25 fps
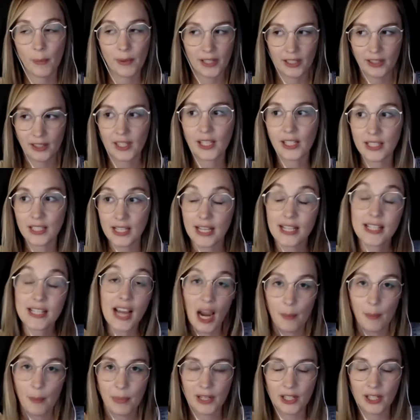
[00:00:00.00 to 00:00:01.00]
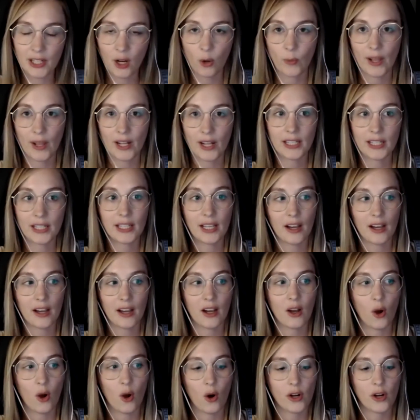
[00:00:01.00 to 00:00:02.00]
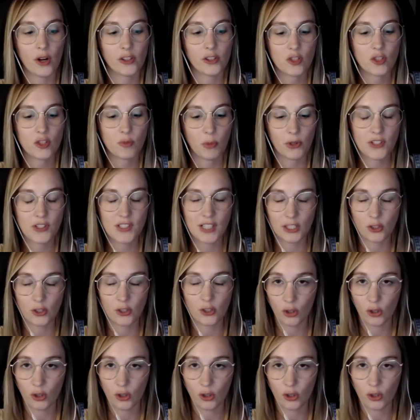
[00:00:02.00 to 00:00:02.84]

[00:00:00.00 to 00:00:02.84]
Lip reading: and I think it's happening already, are the sports that you,